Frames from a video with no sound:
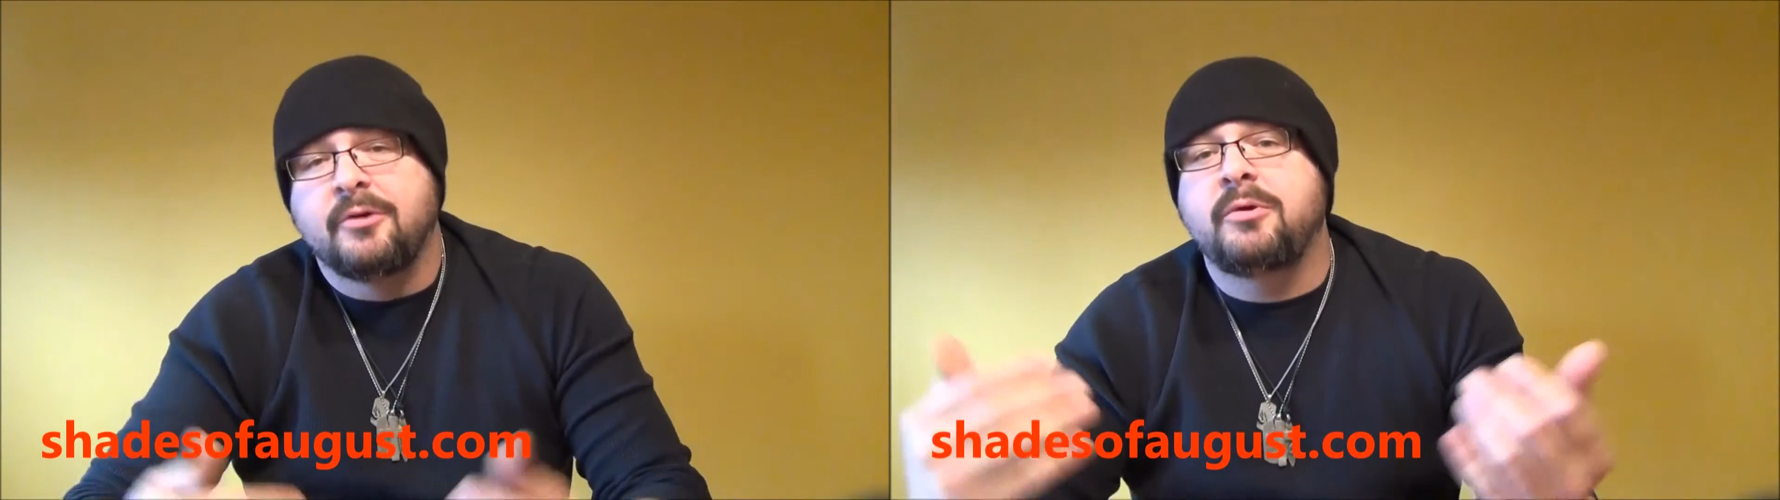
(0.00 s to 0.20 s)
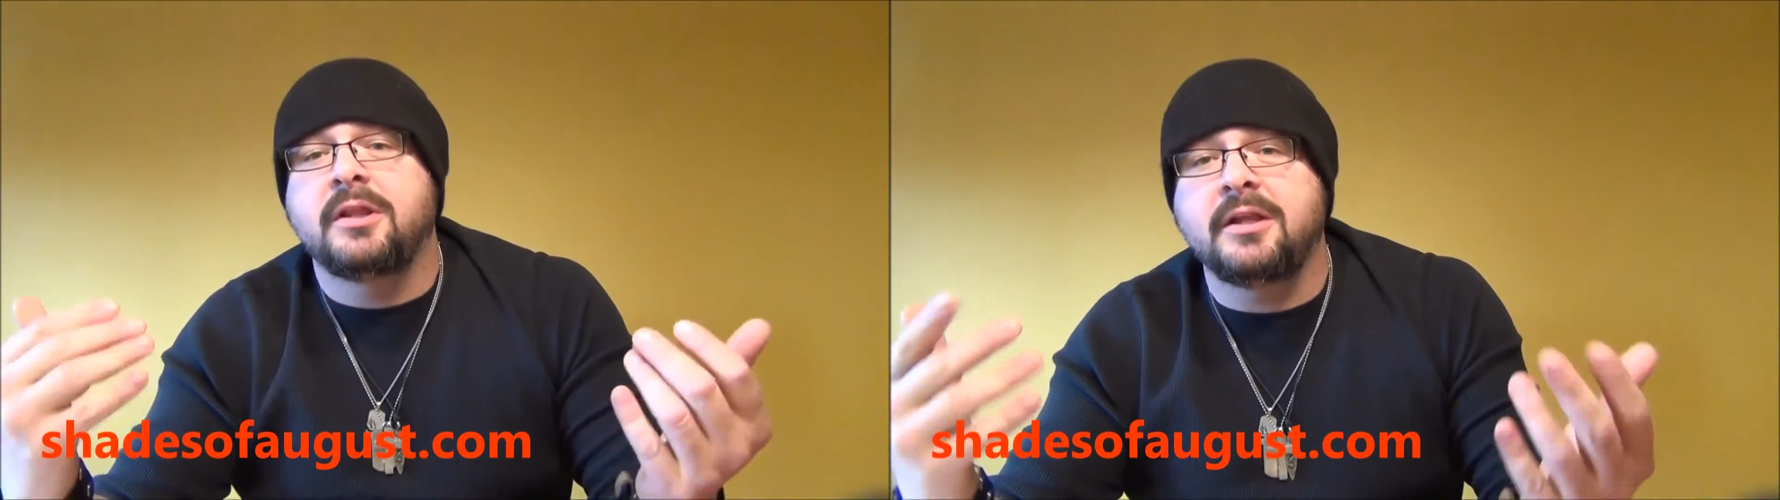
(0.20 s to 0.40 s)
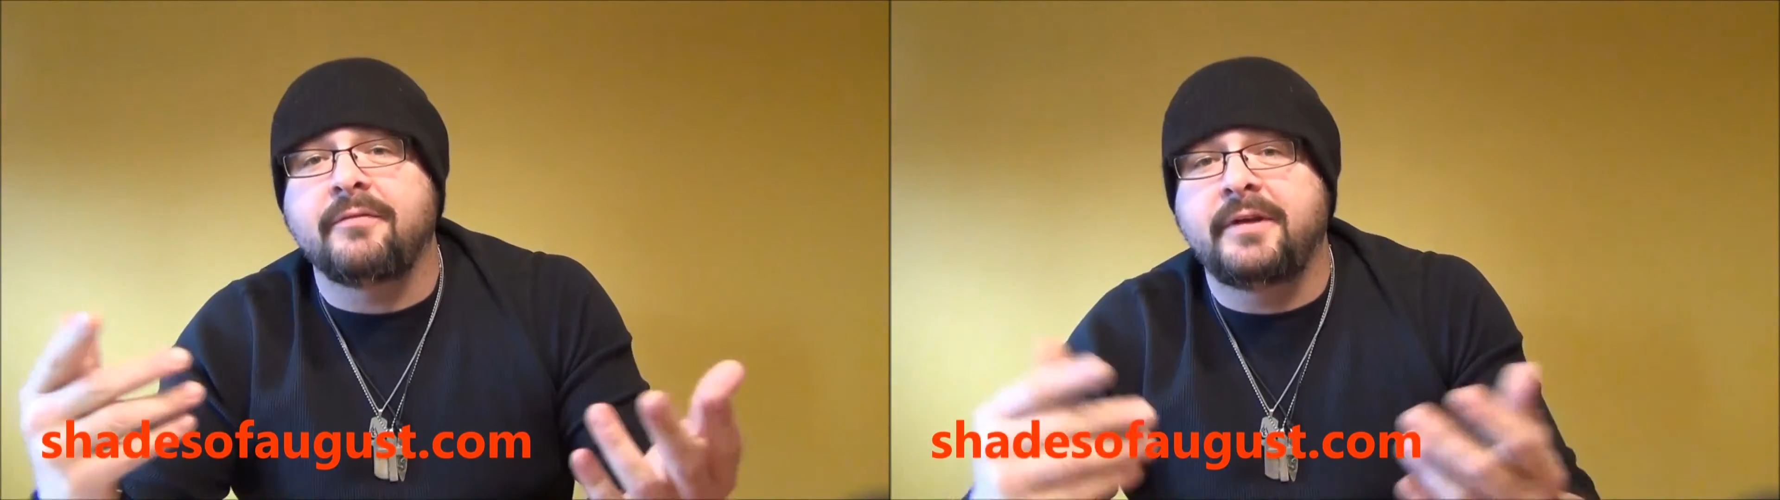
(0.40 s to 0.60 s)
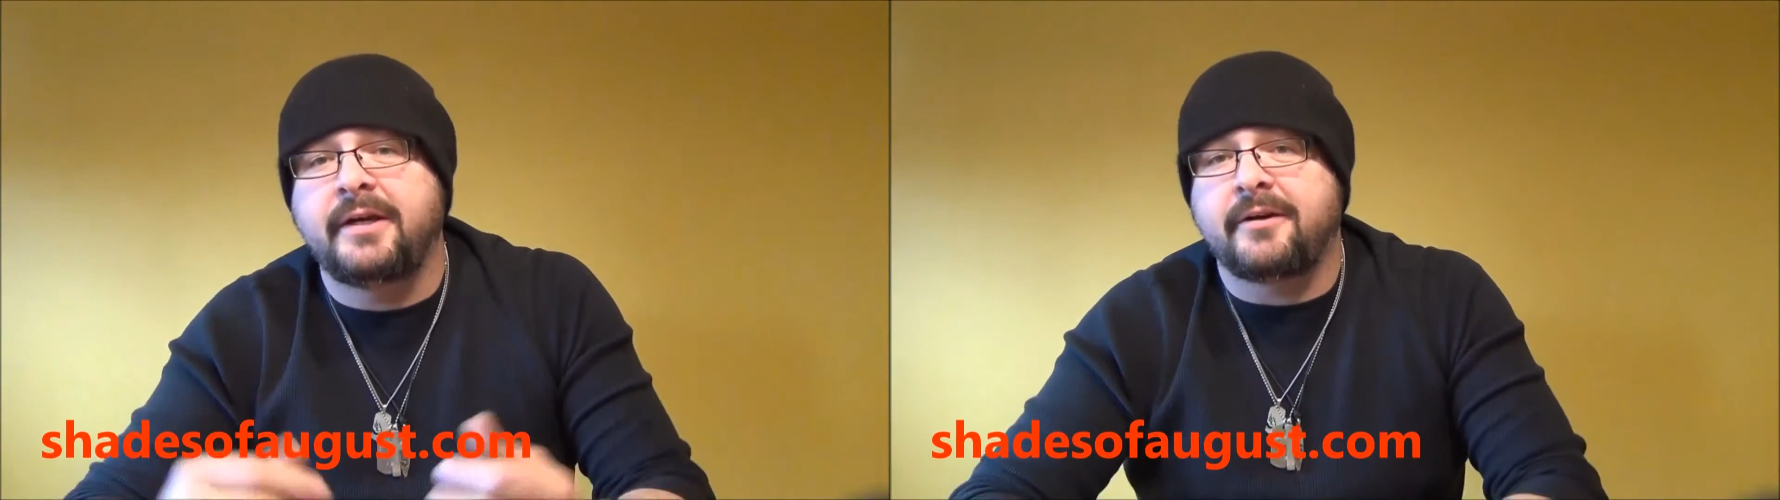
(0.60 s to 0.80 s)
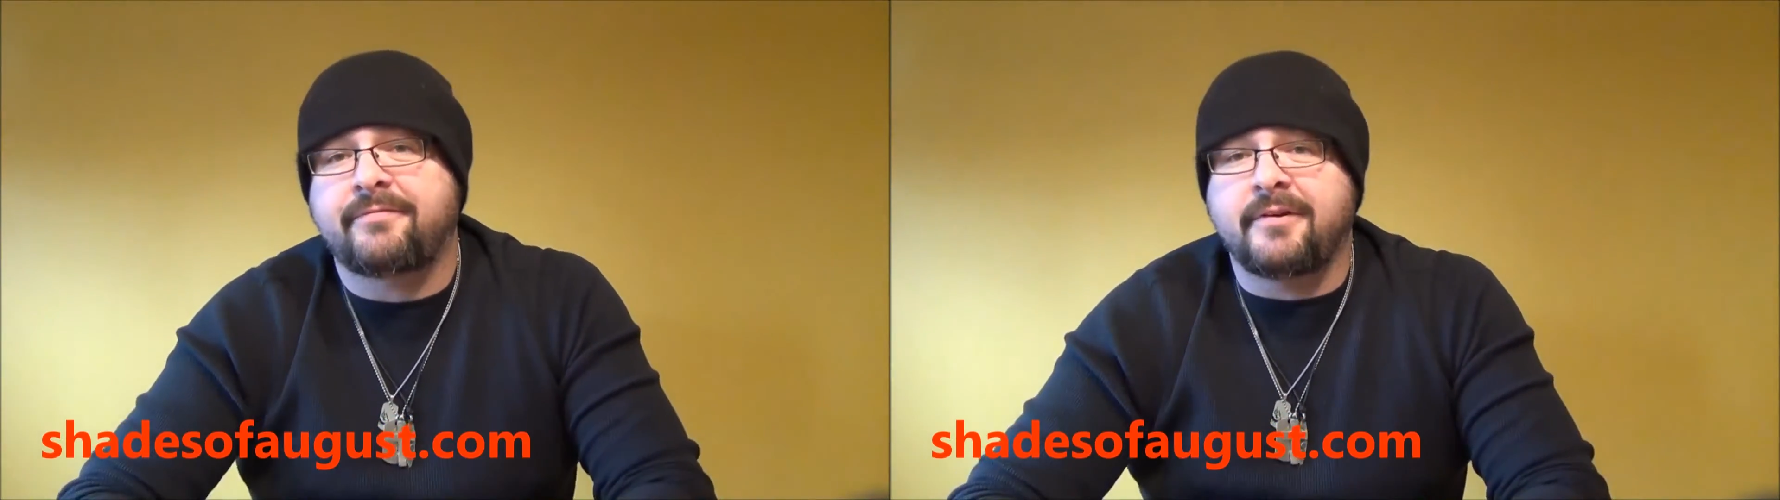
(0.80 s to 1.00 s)
We'd love to
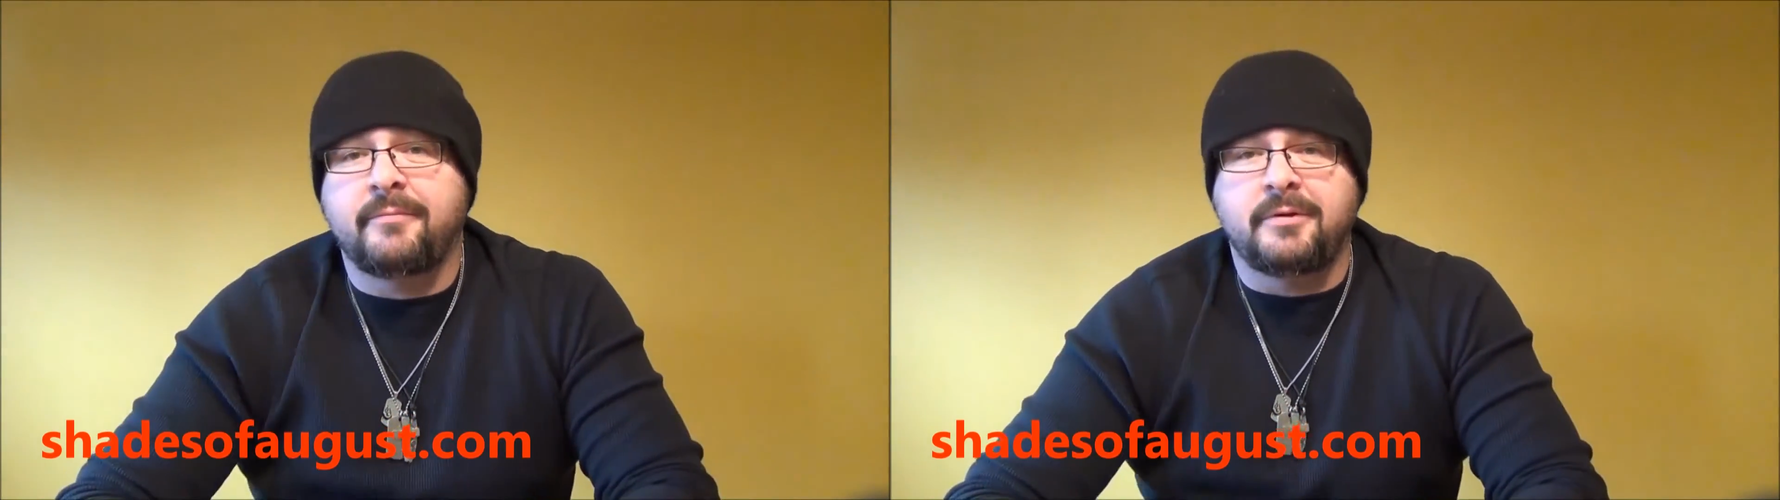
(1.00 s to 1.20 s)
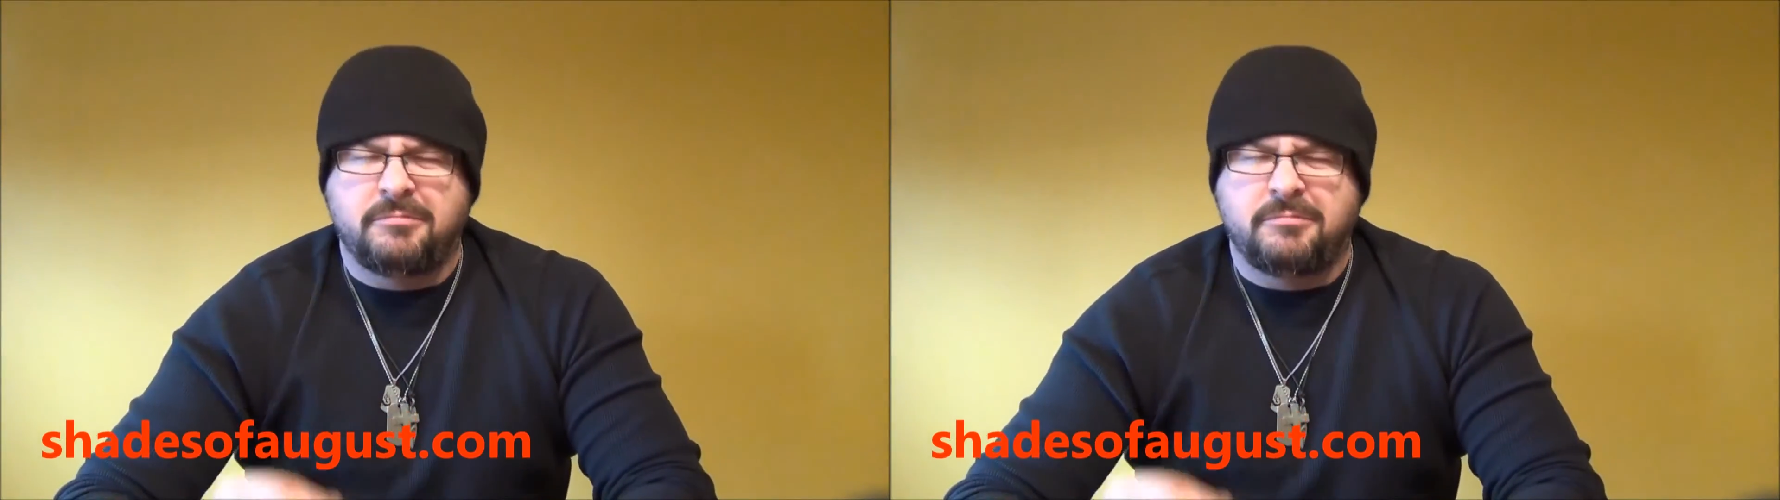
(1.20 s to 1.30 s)
hear from you.